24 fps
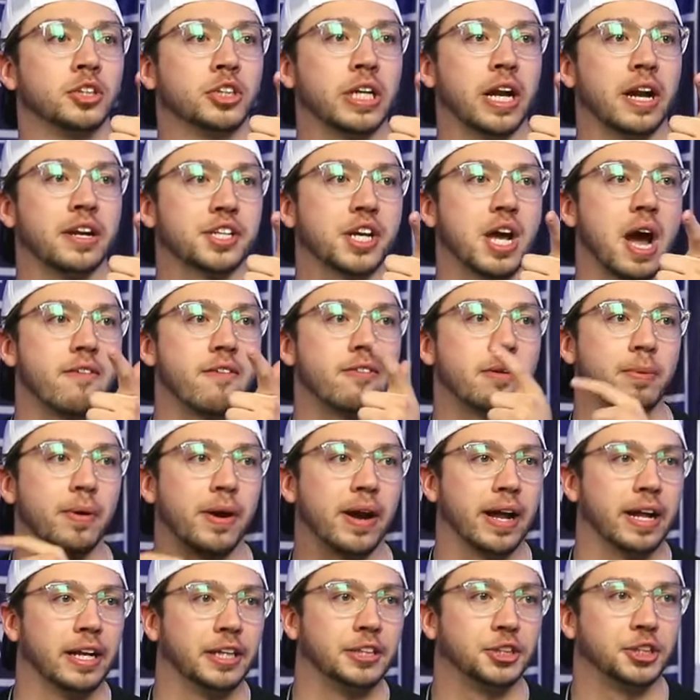Shout out to Covered
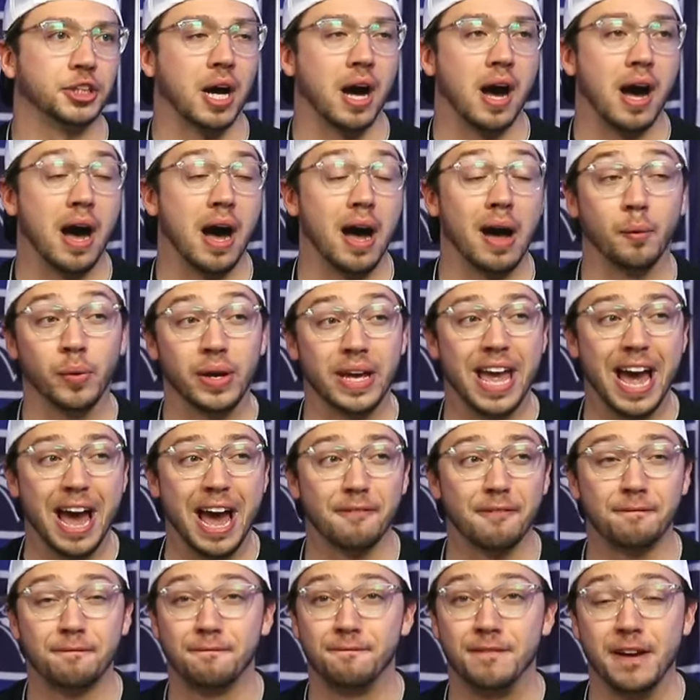Bridge. We
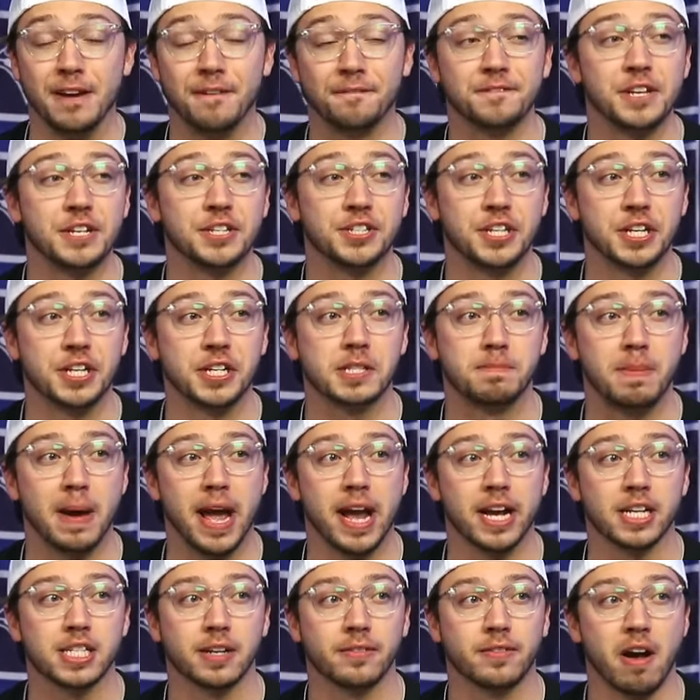have 56
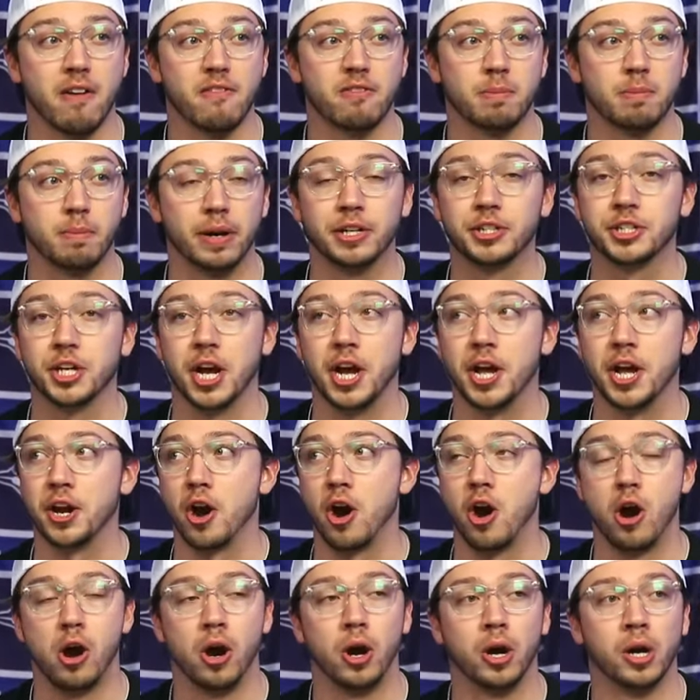bags of Covered Bridge
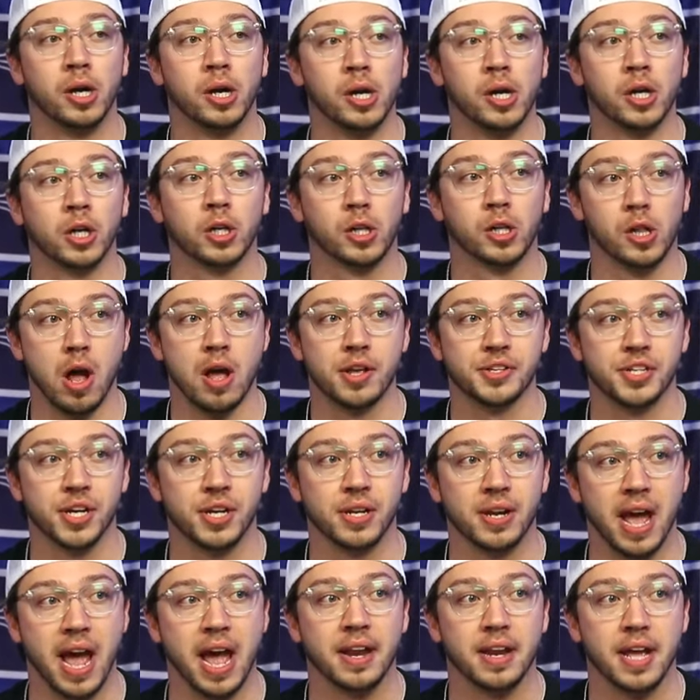in our
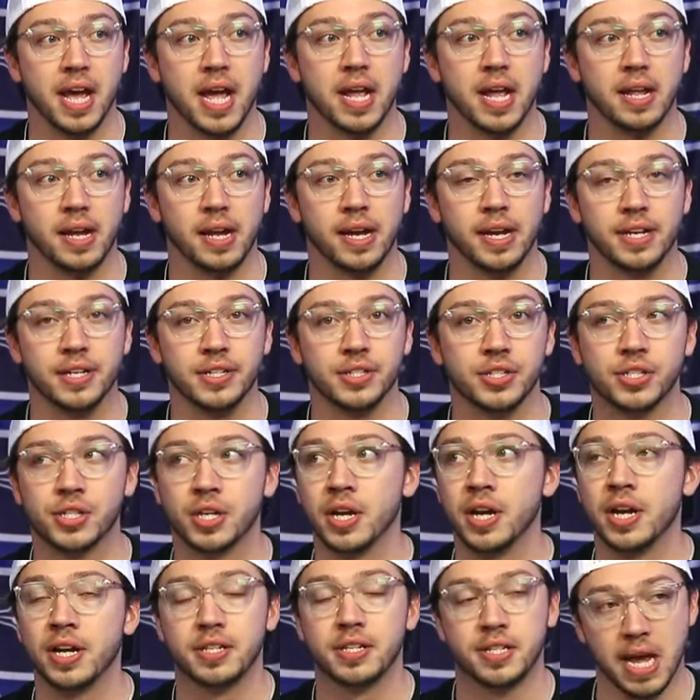closet, and it
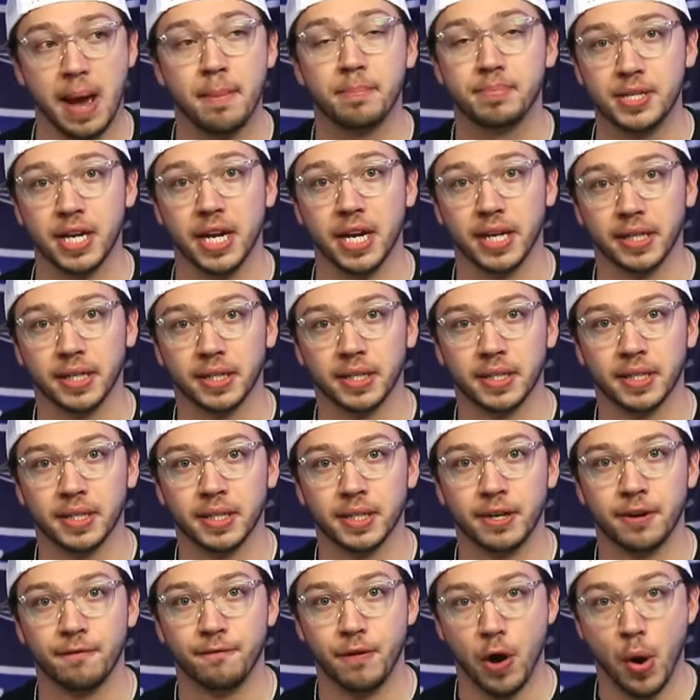is tempting.
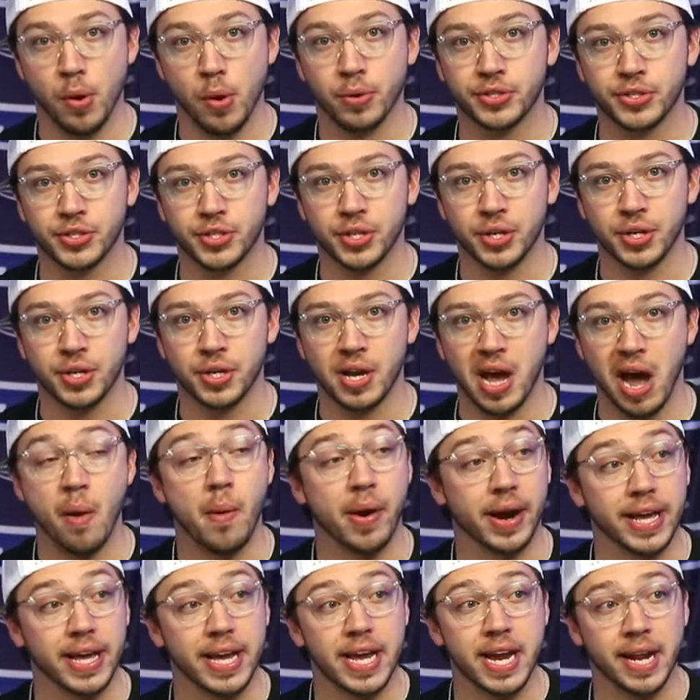Folks,
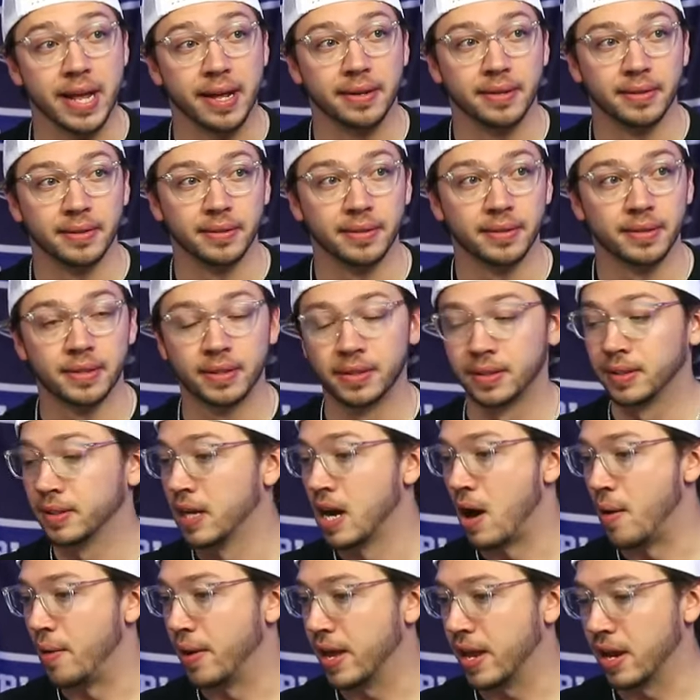I want to eat it.
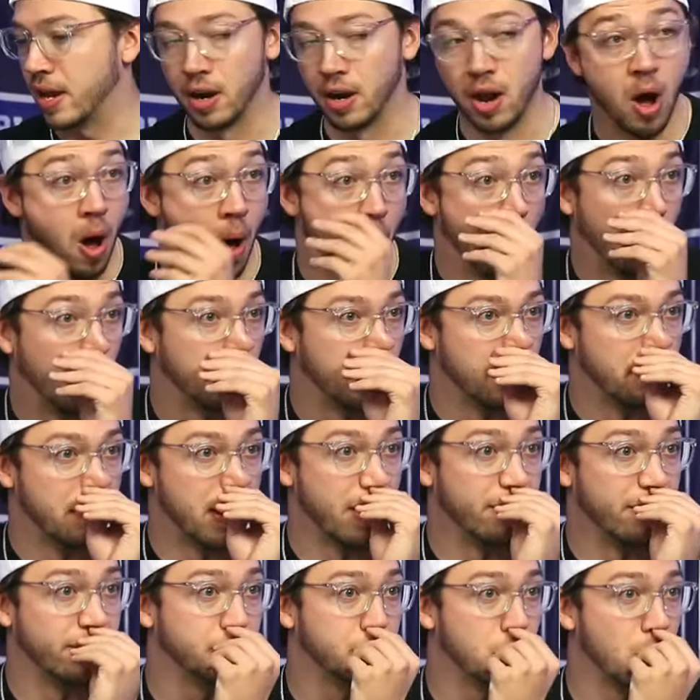I want to eat it all.
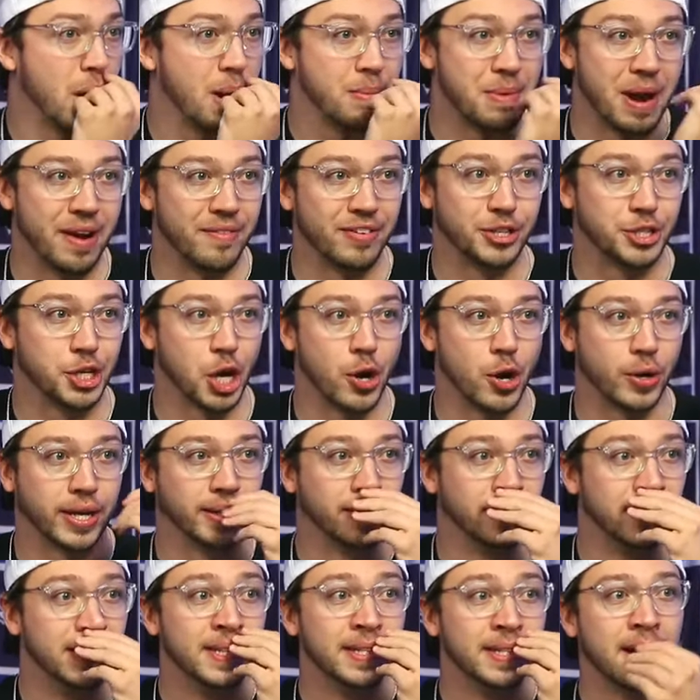I'm not even
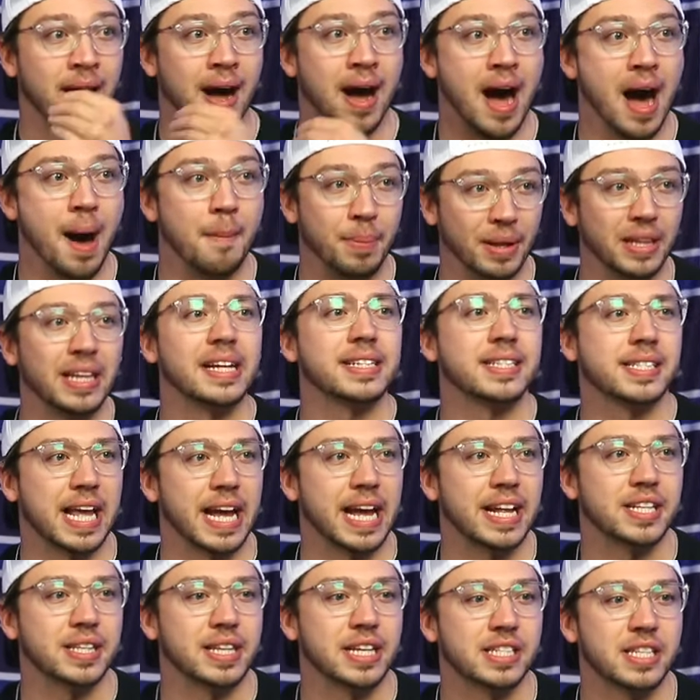joking. But
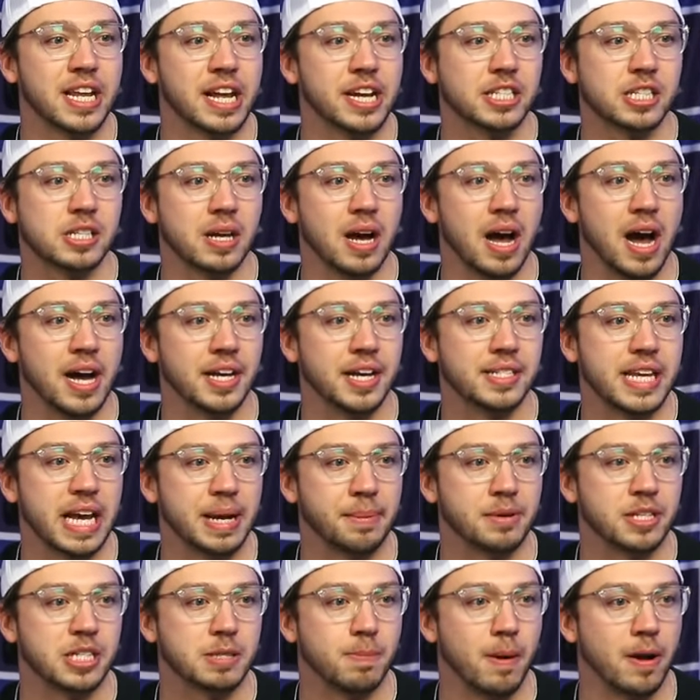let's get to this next
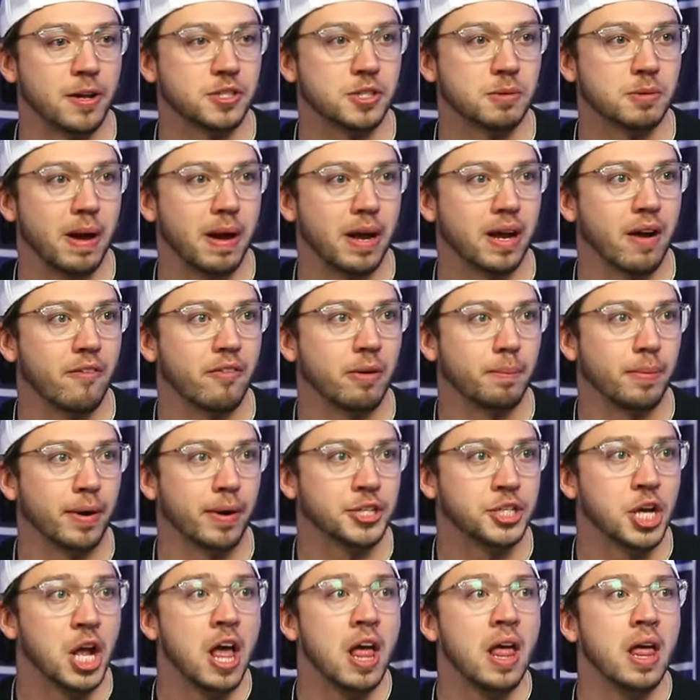segment, sponsored by Covered
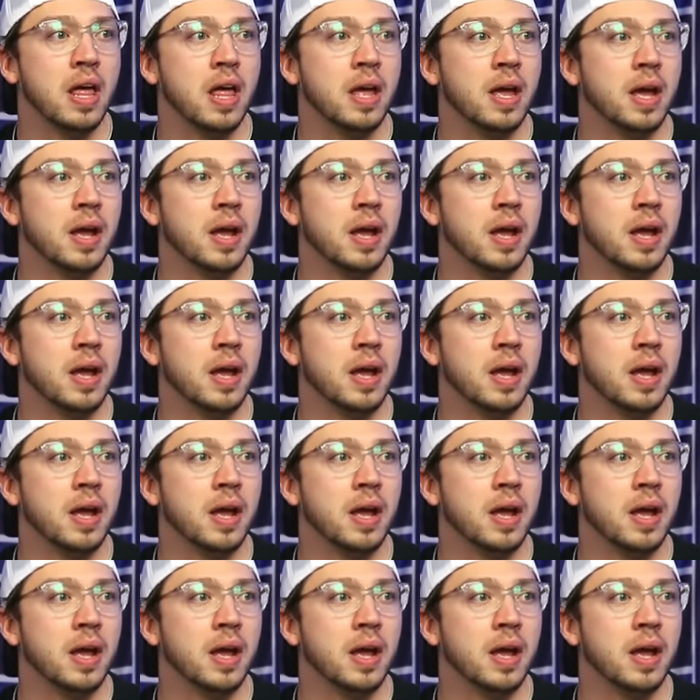Bridge.